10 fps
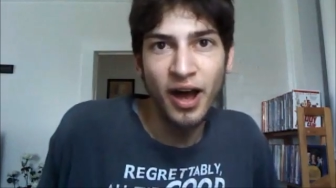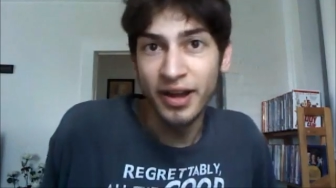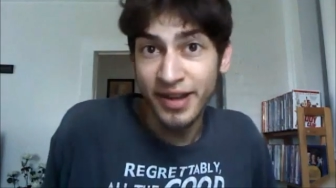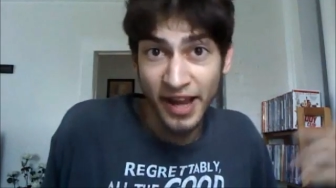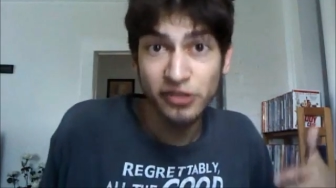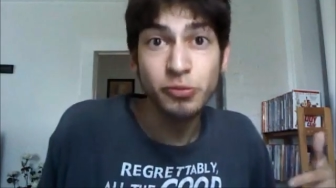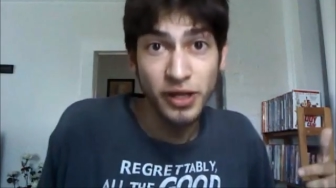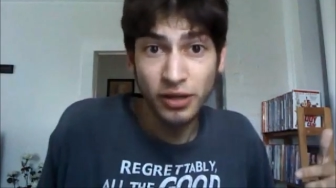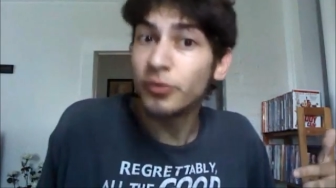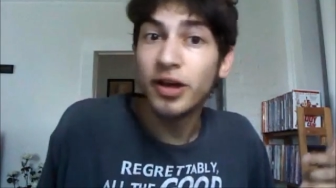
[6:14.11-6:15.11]
Uh, next
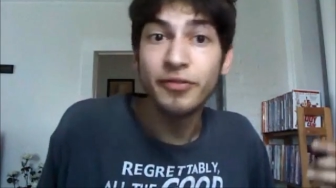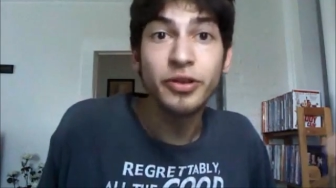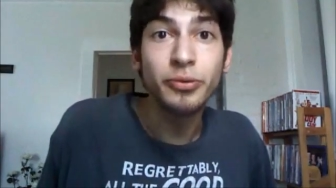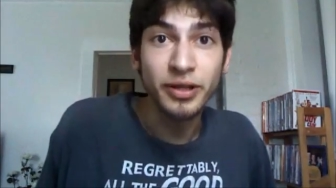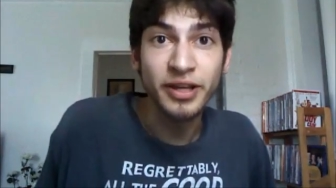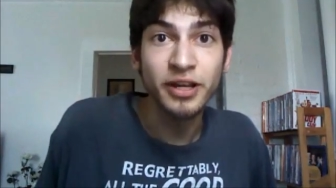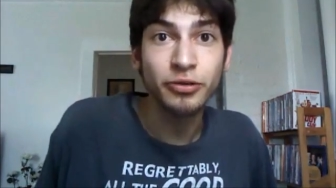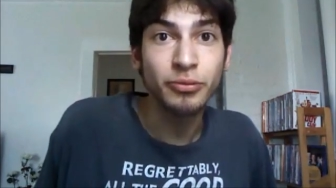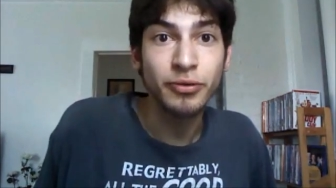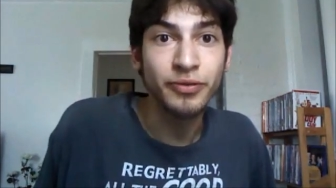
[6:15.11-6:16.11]
week, we'll have the Green
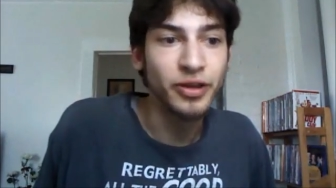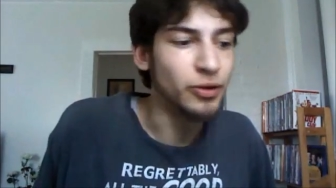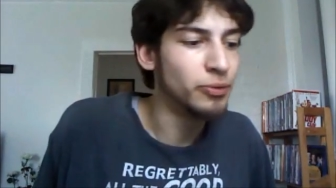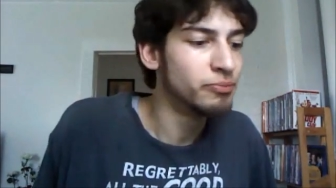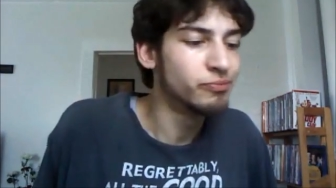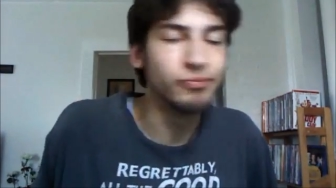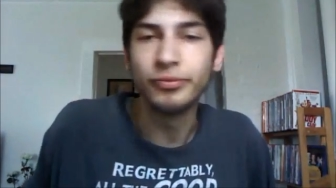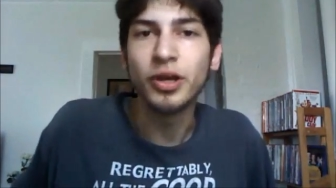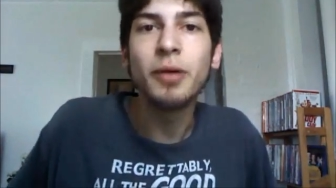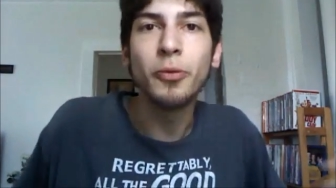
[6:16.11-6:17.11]
Lantern review.
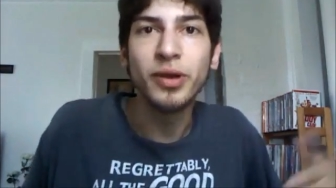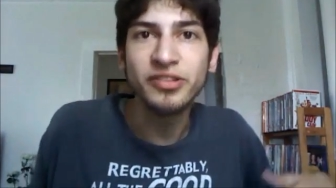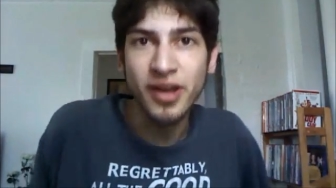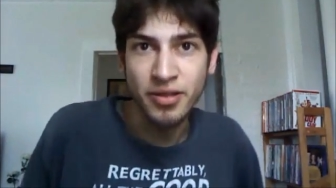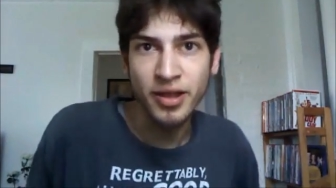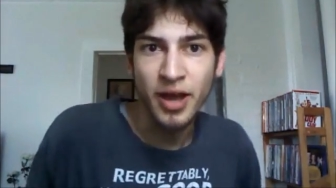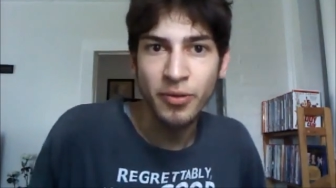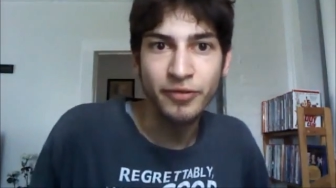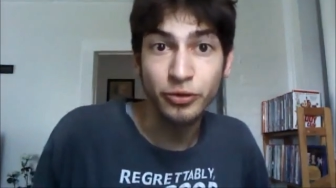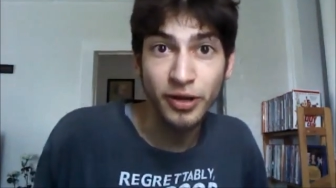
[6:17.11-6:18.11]
In a couple weeks down the
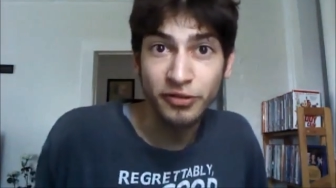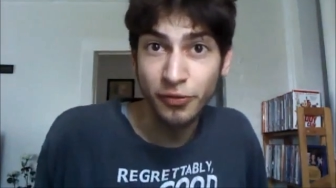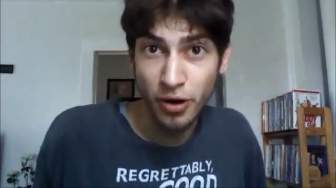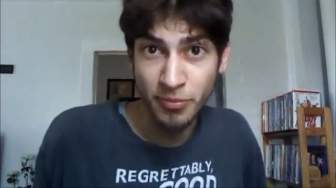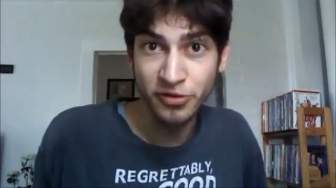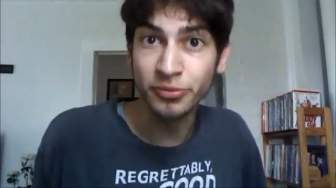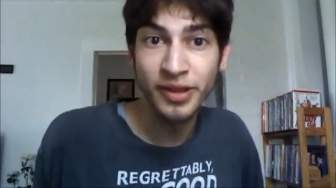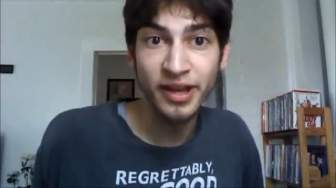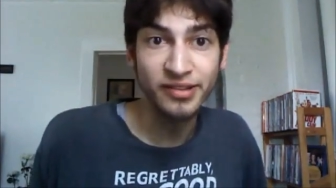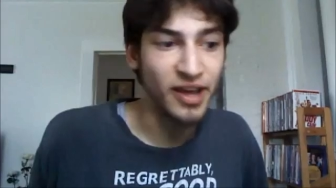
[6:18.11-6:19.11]
line, we'll have Transformers
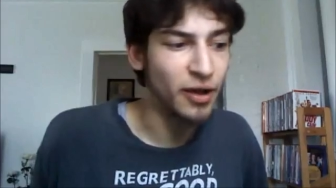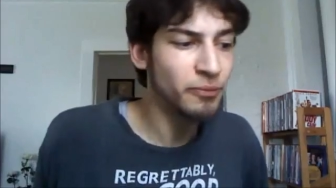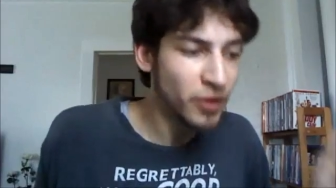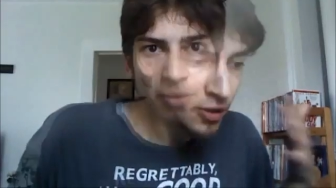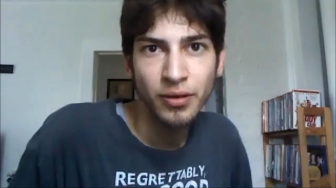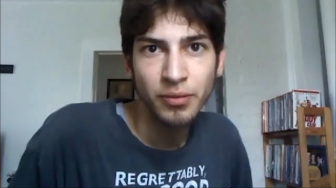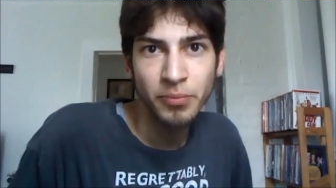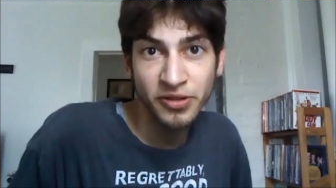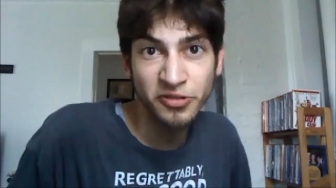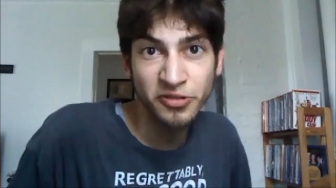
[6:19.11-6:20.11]
when that's out.
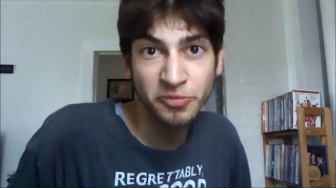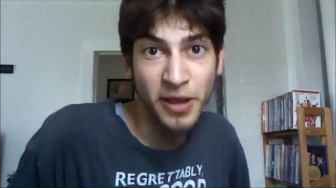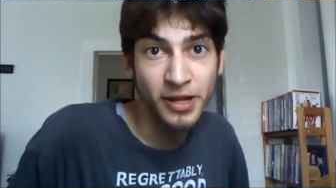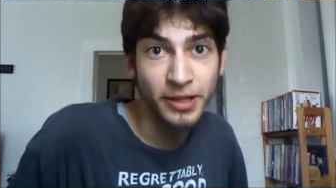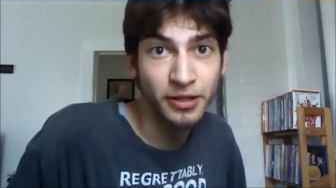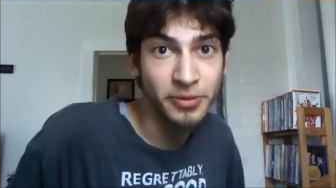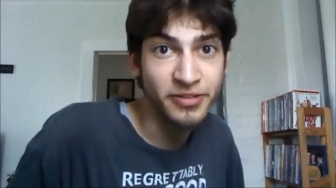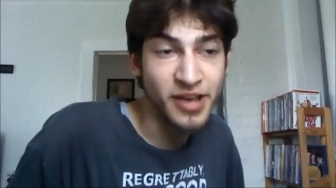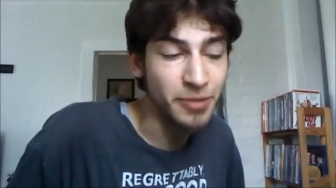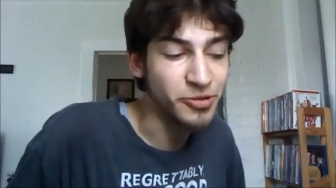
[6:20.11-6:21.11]
But since we spent a little bit
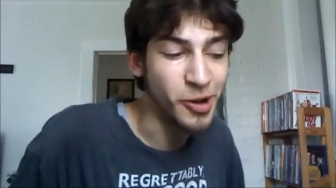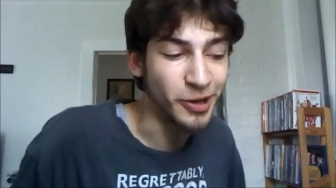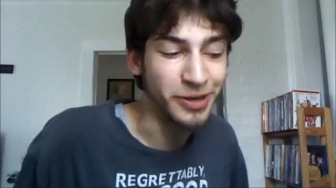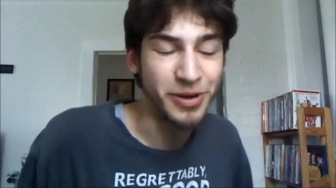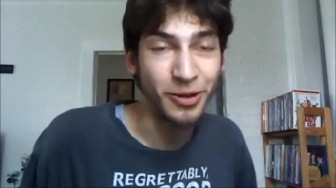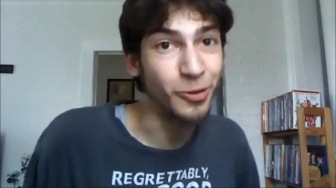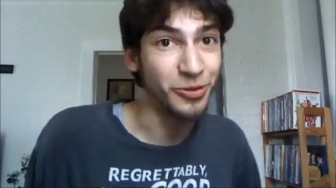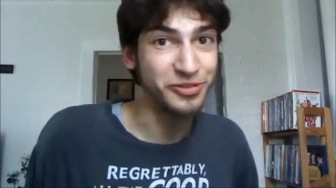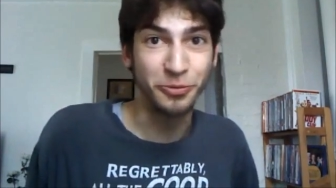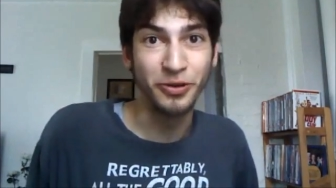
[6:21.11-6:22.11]
of time talking about all
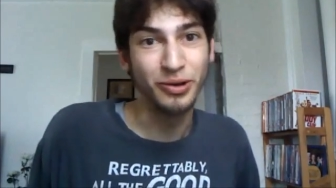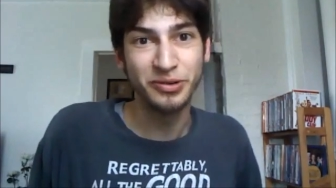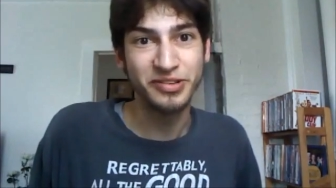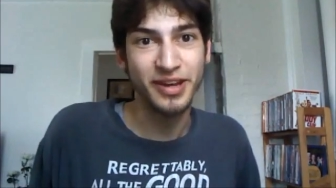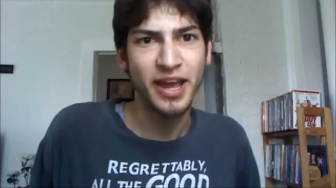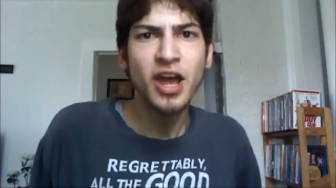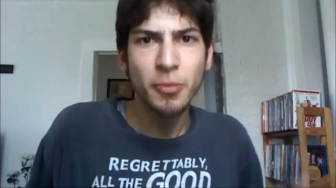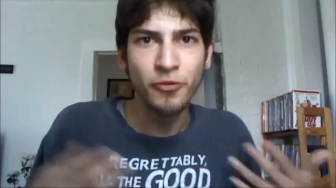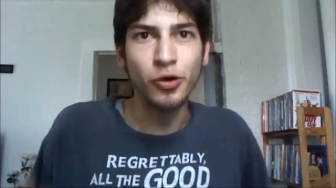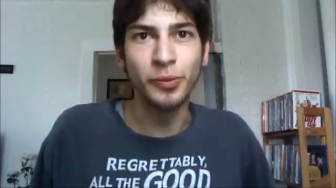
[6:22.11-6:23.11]
the superheroes today,
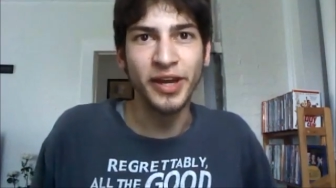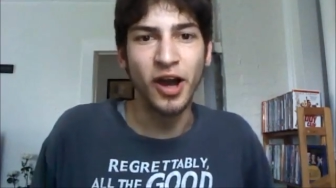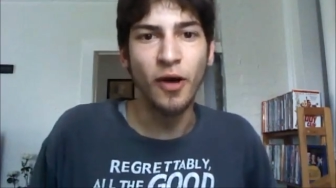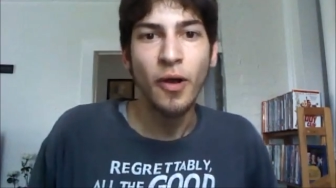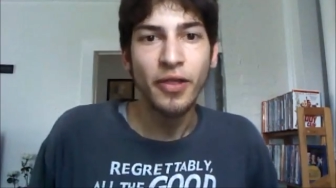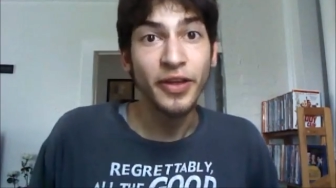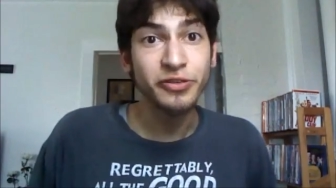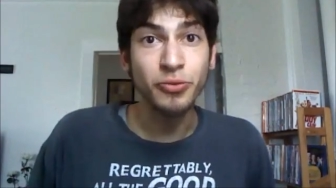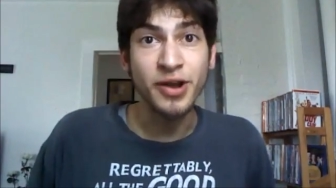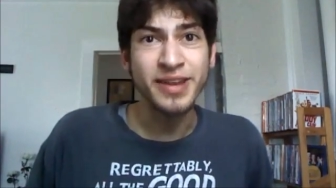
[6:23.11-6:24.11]
before we go,
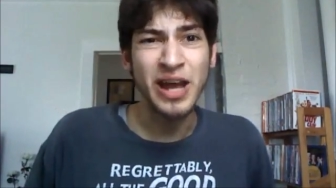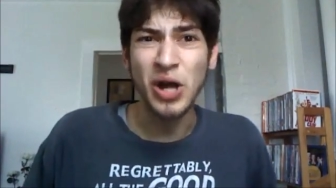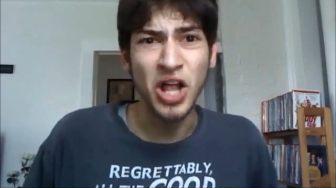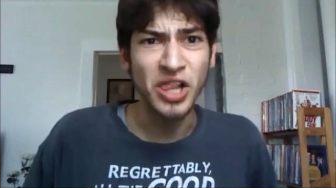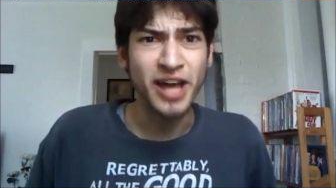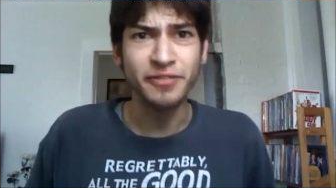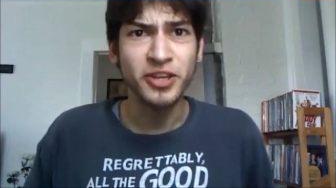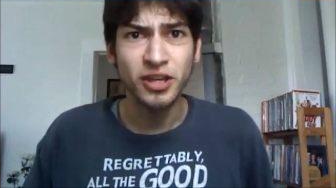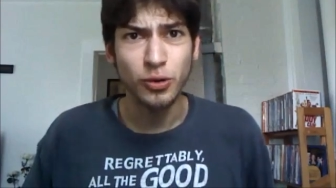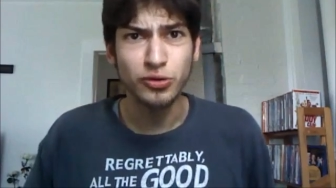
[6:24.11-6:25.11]
let's run down a lot of
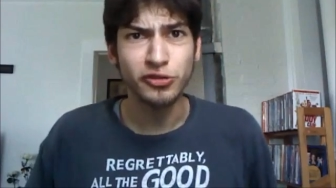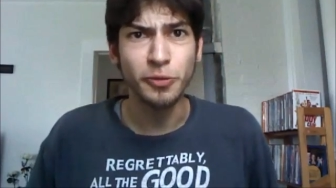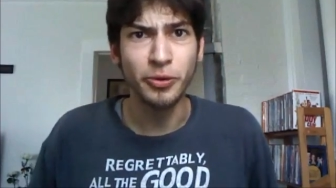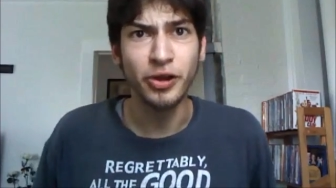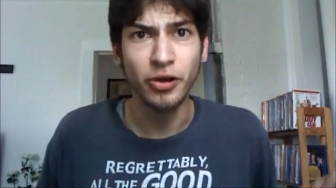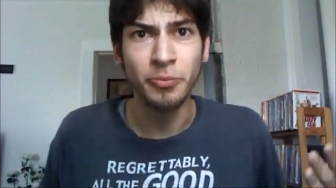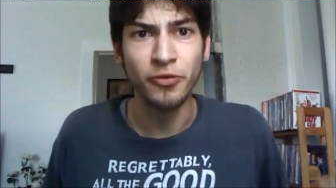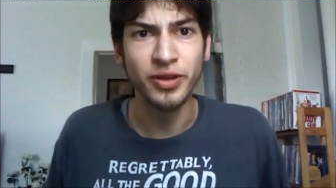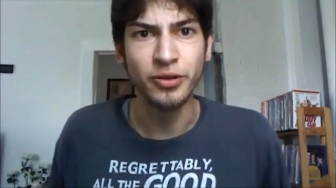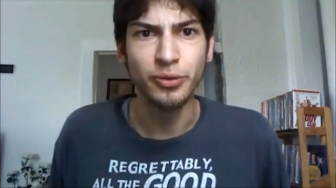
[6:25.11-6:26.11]
huge superhero
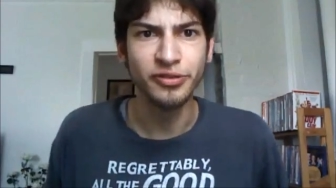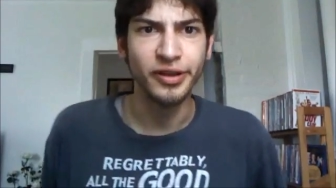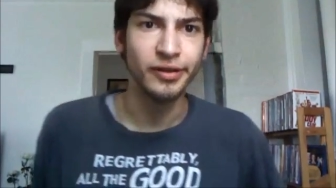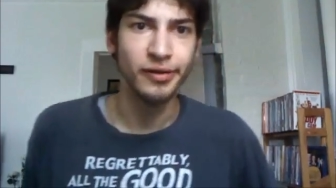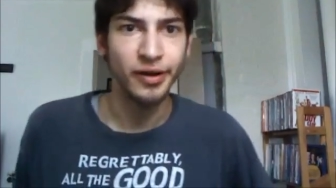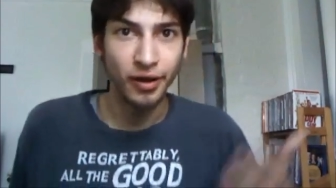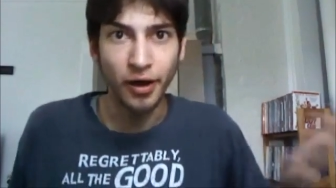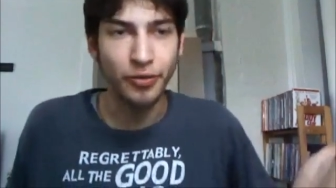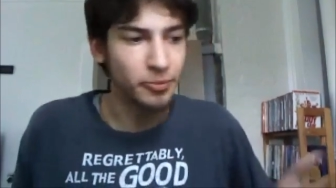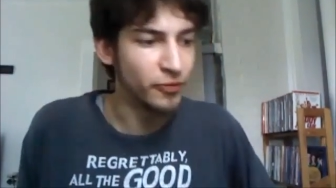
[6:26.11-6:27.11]
movie news and
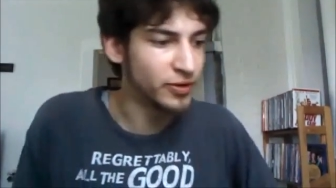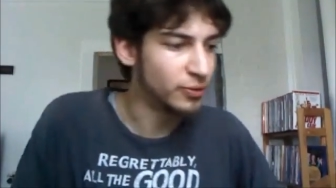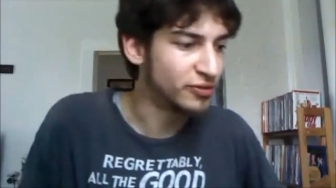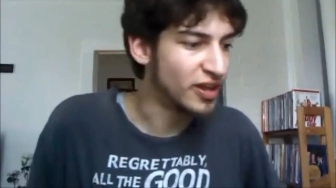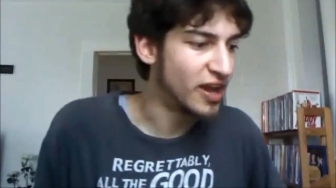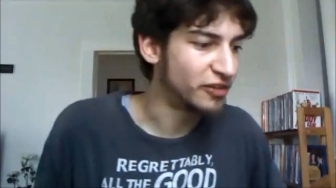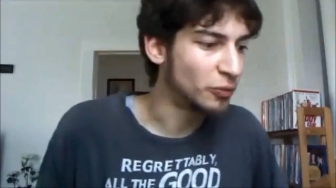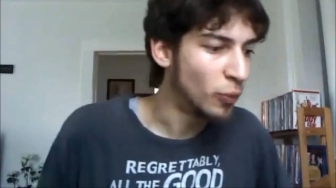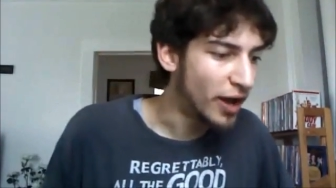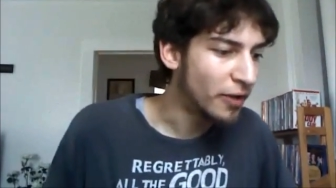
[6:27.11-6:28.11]
uh, other movie news as
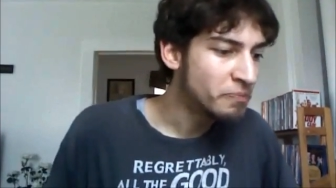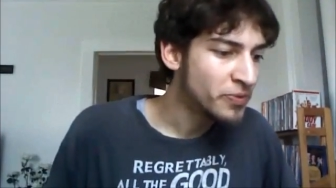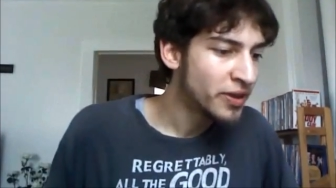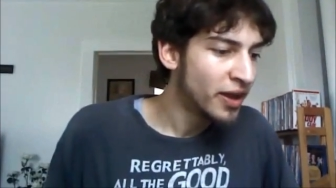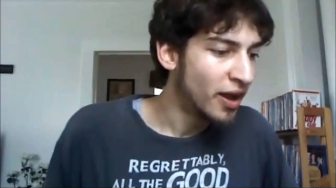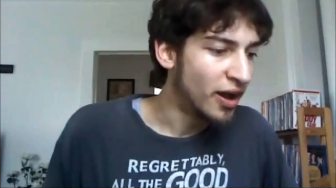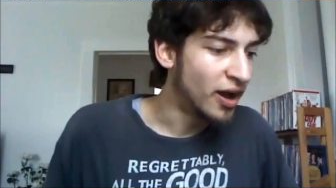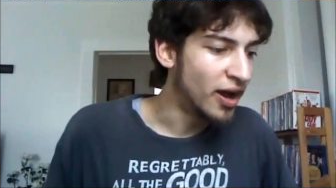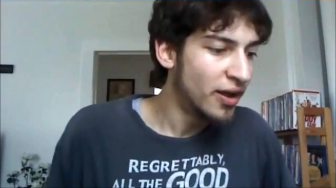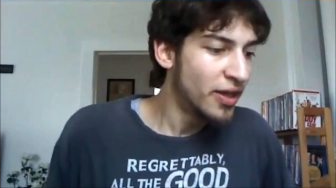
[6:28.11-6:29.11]
well.
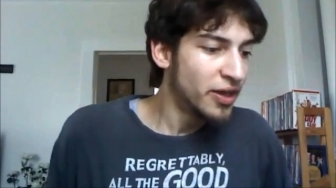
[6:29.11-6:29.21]
Uh,